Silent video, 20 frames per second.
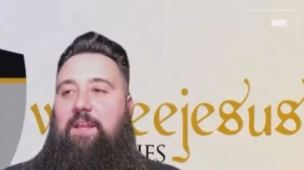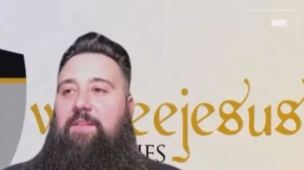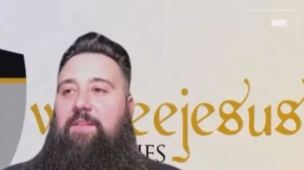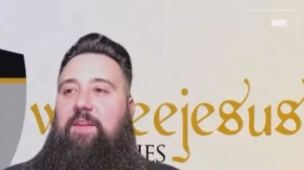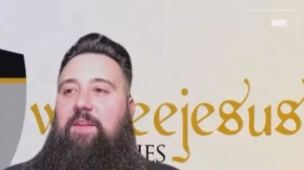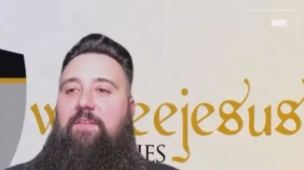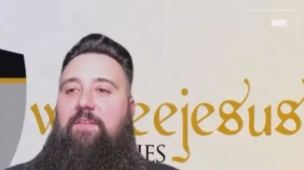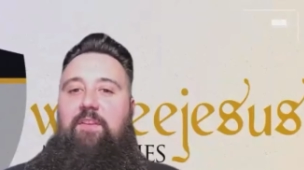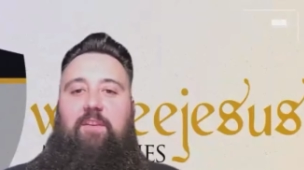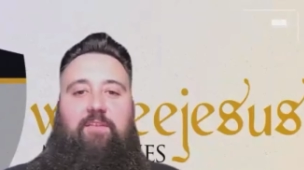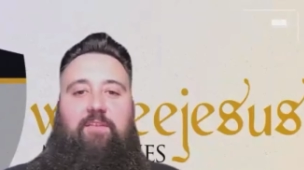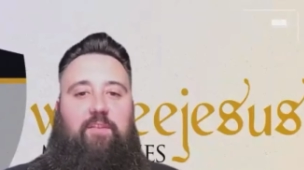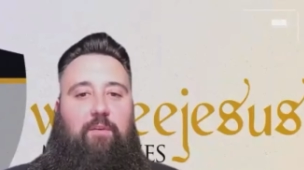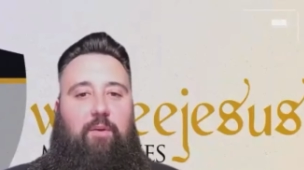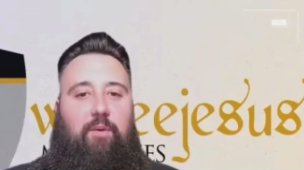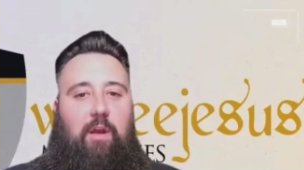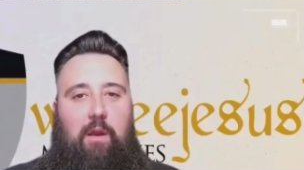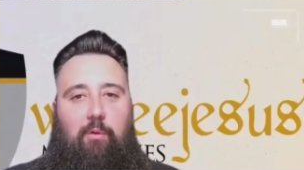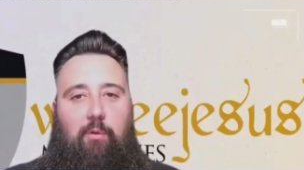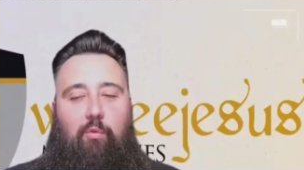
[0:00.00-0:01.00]
This is
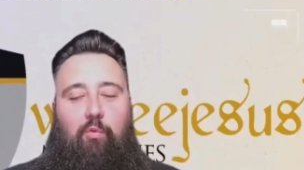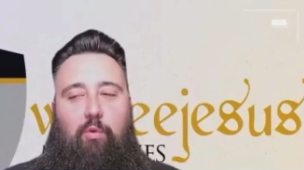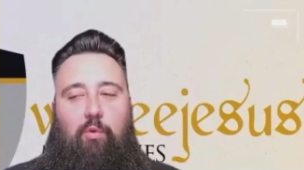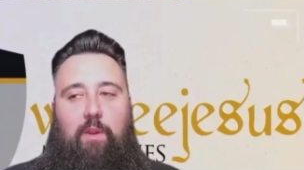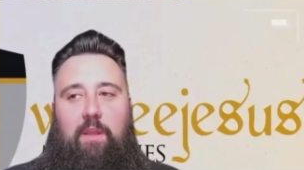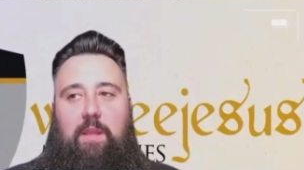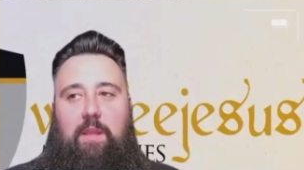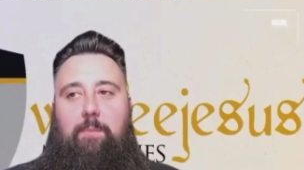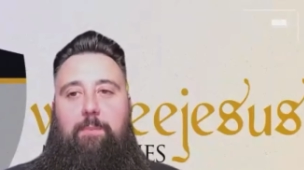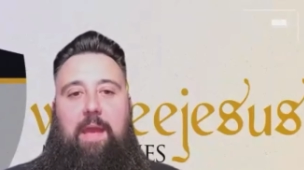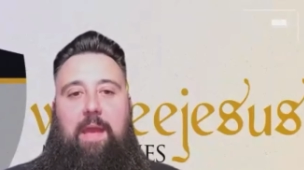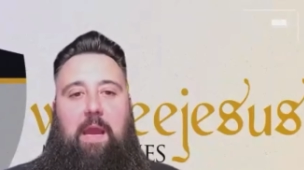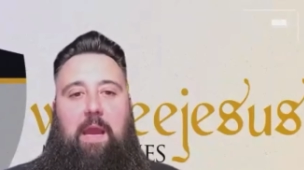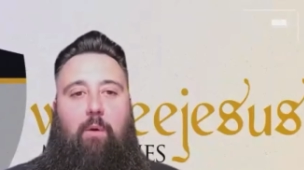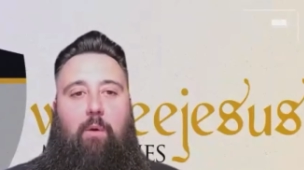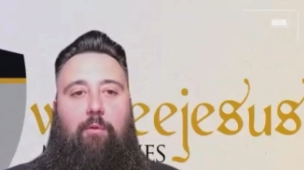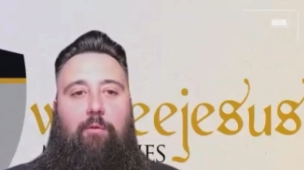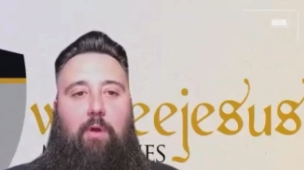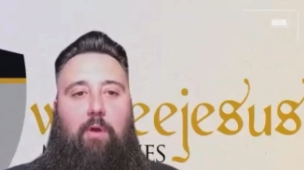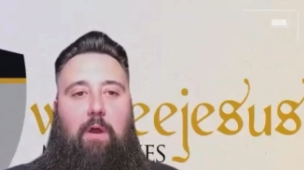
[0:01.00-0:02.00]
uh, really
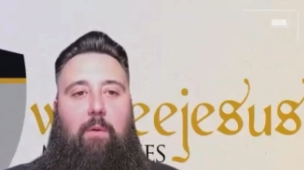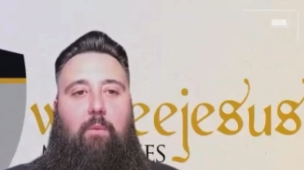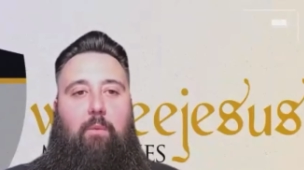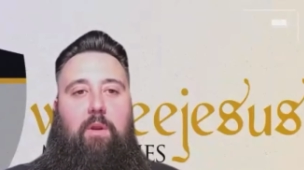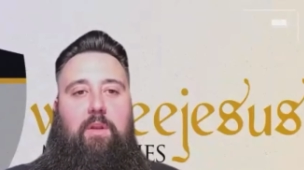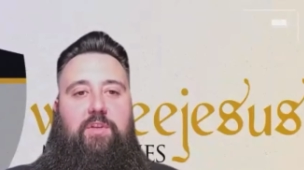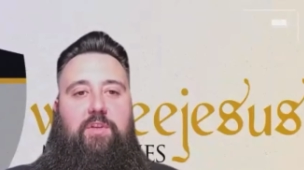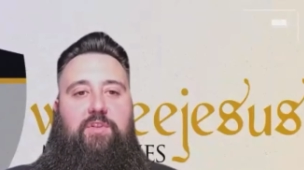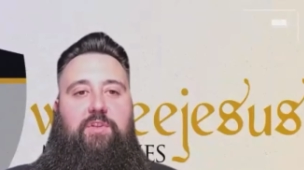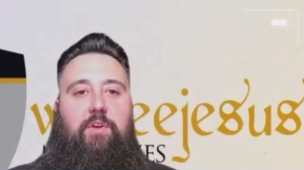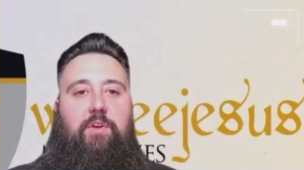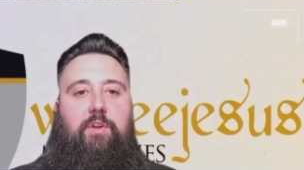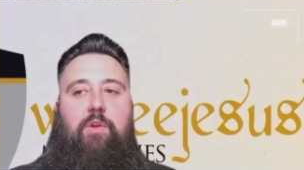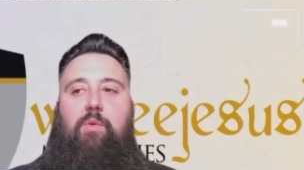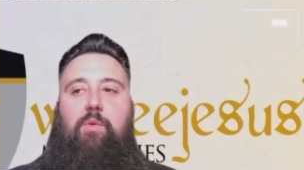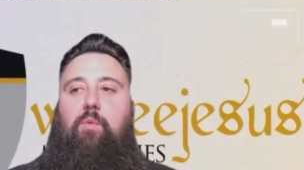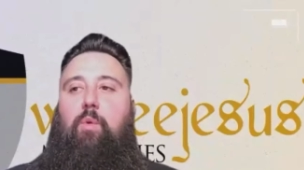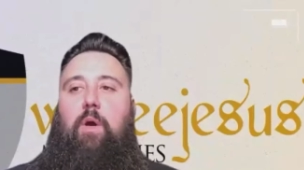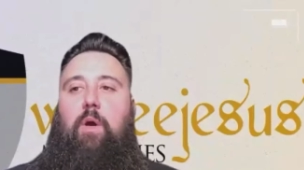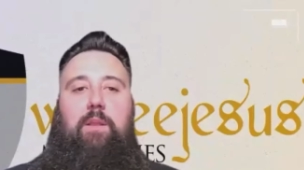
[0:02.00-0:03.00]
powerful. I want to show
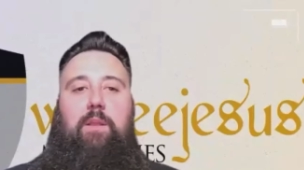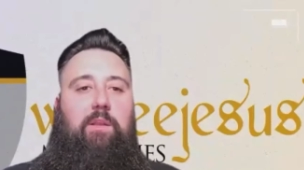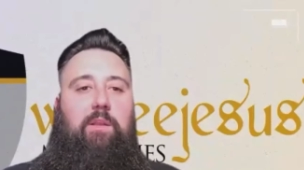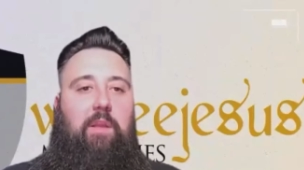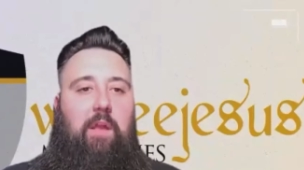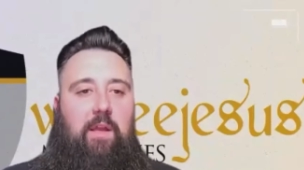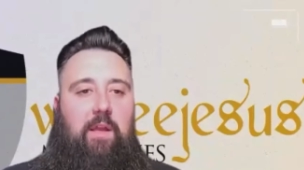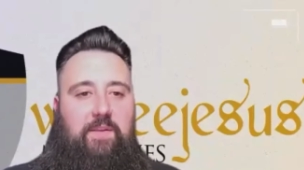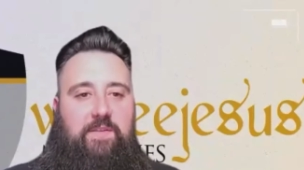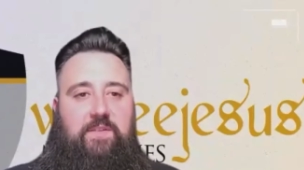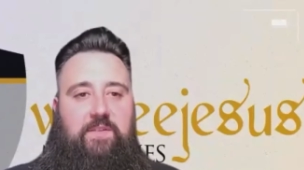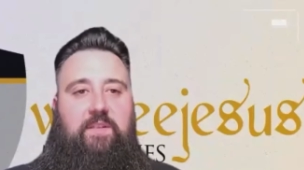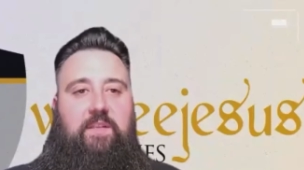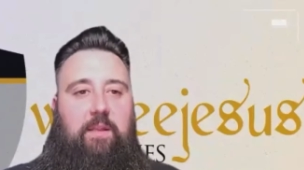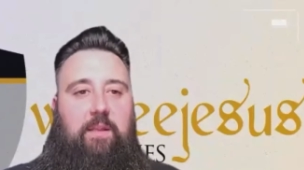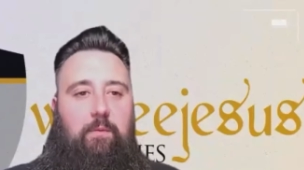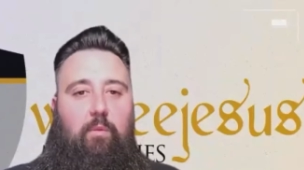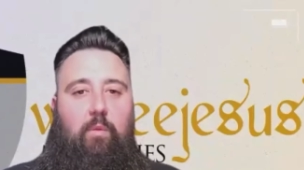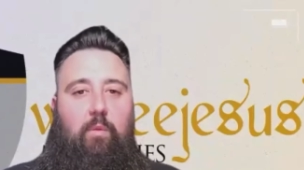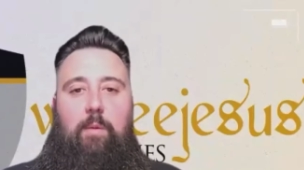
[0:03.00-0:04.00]
you what lust
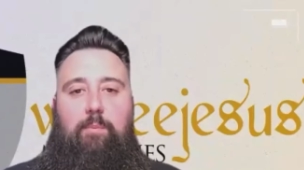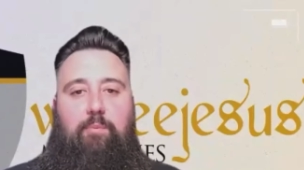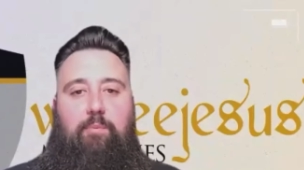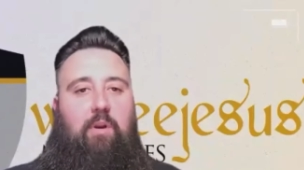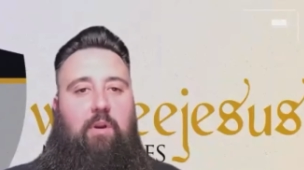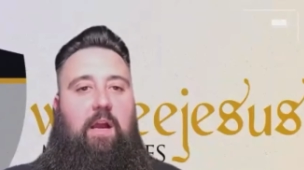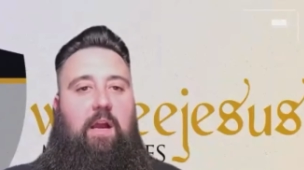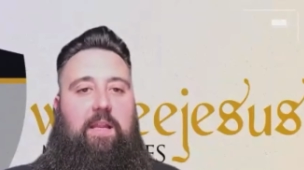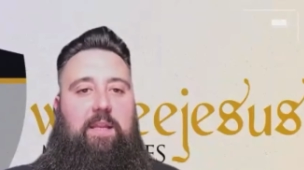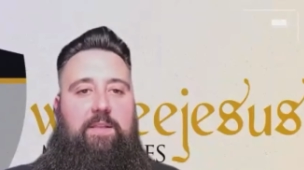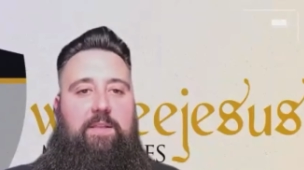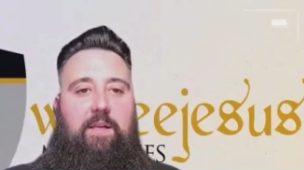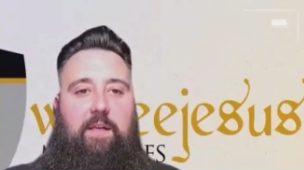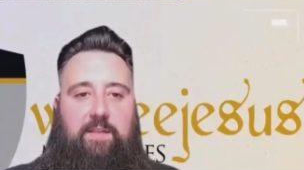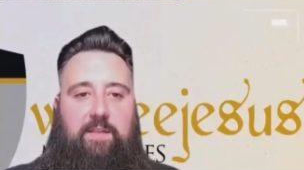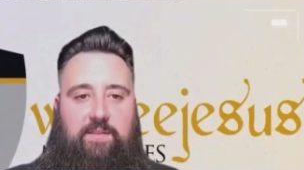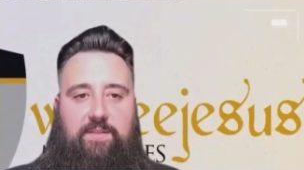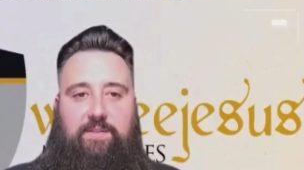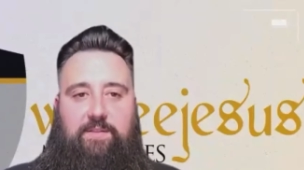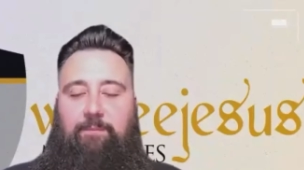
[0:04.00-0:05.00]
and what pride
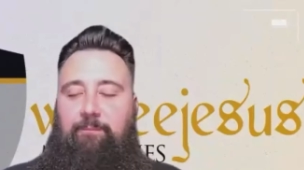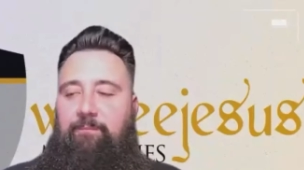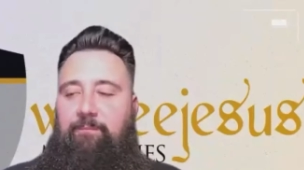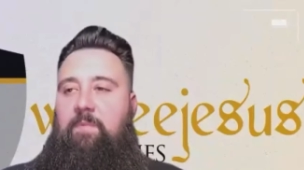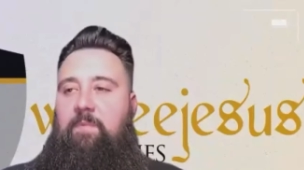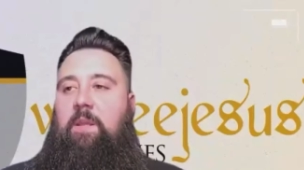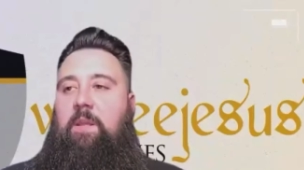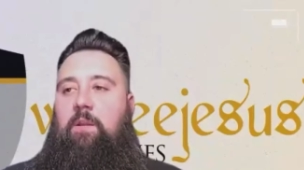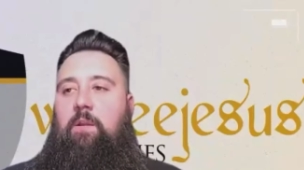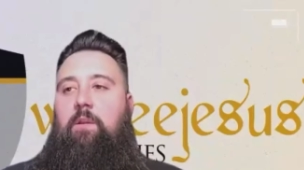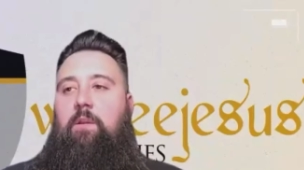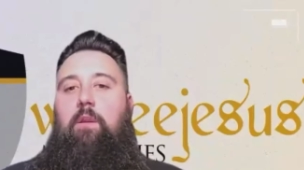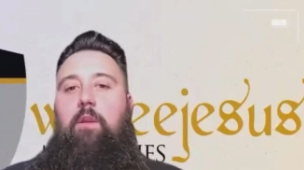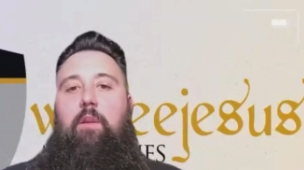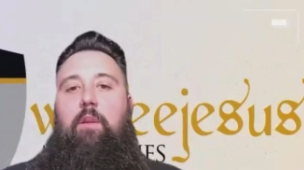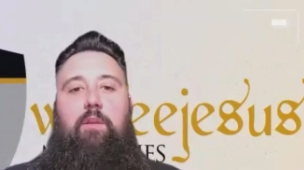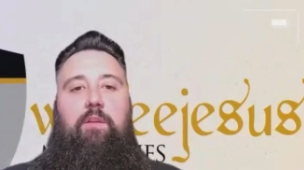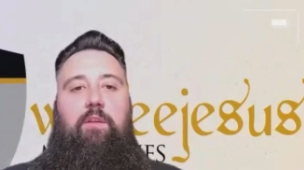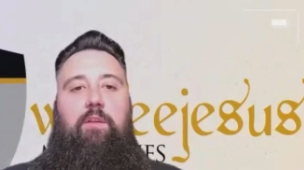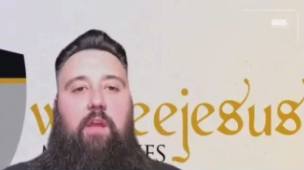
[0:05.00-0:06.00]
does.
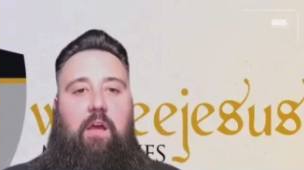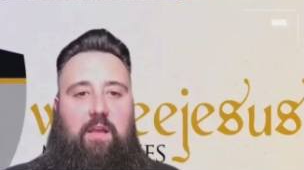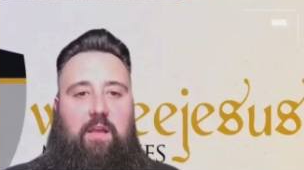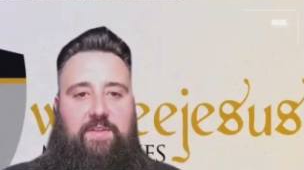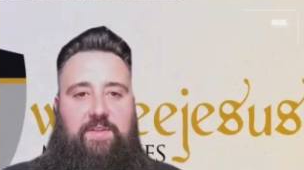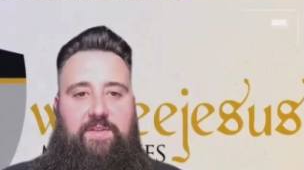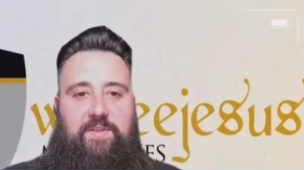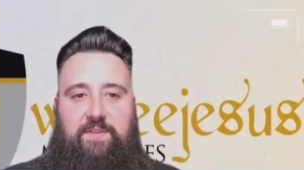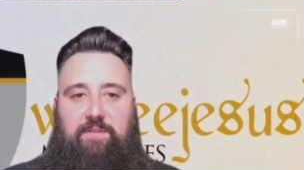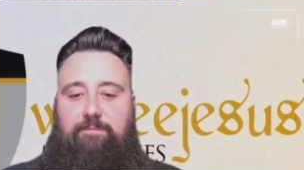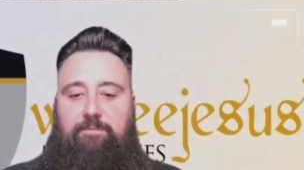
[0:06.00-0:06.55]
Lust